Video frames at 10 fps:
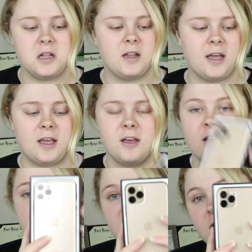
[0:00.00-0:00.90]
like
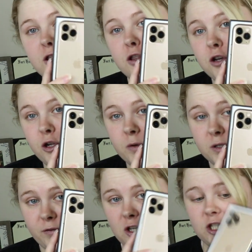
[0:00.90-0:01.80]
the
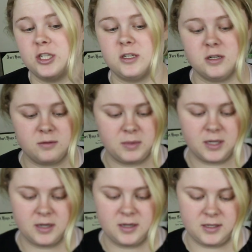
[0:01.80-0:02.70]
newest version
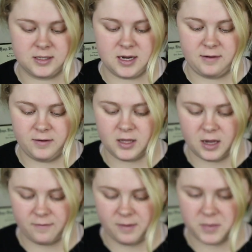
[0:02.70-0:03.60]
because I feel like
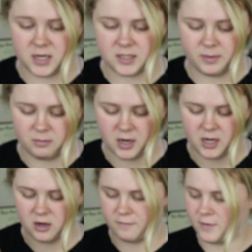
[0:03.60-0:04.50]
if I'm going to spend money
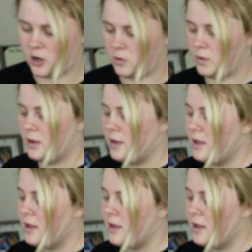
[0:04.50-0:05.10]
on a phone,